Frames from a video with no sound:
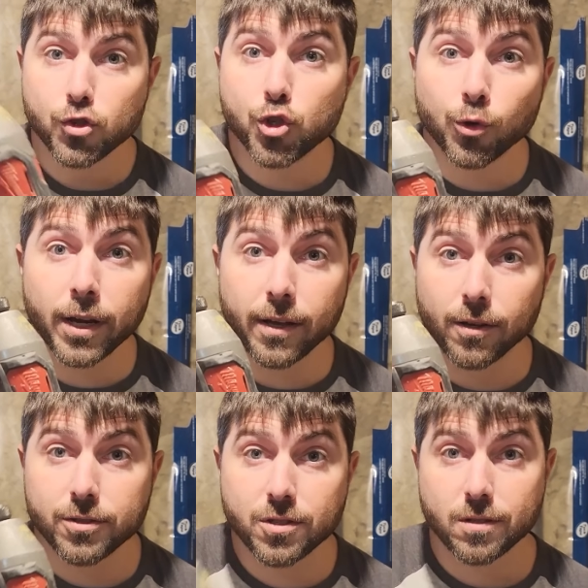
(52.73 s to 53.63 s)

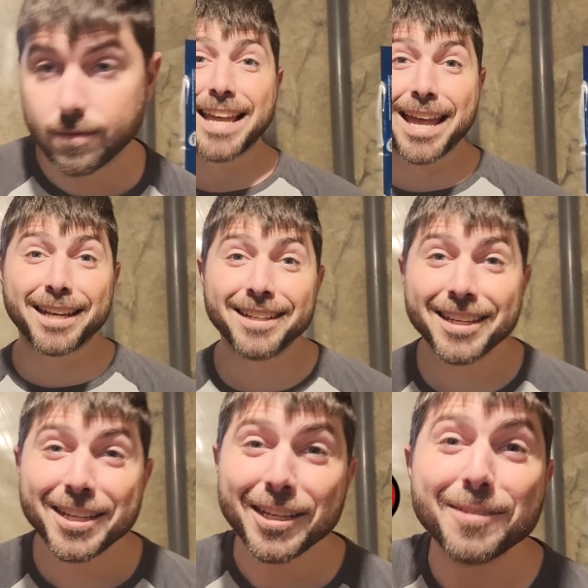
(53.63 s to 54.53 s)
drills, and
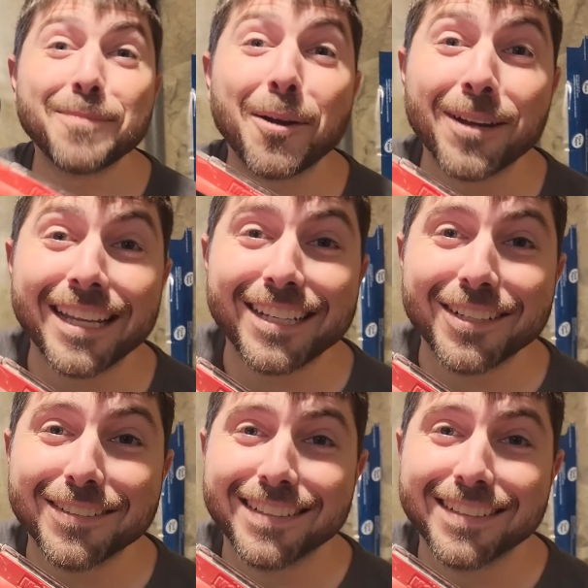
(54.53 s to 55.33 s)
my radio.